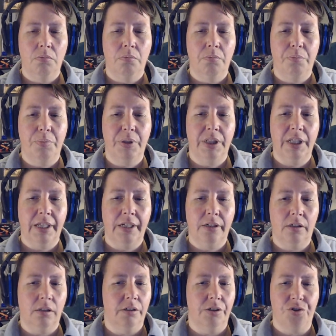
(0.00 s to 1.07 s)
plane
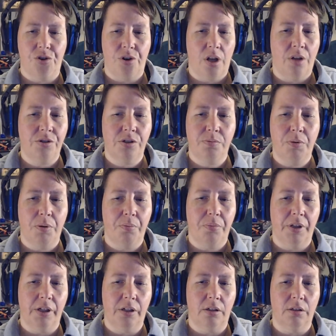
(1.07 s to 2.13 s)
collision. I'll just put
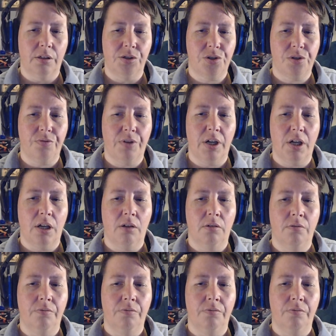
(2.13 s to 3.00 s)
plane collision right now.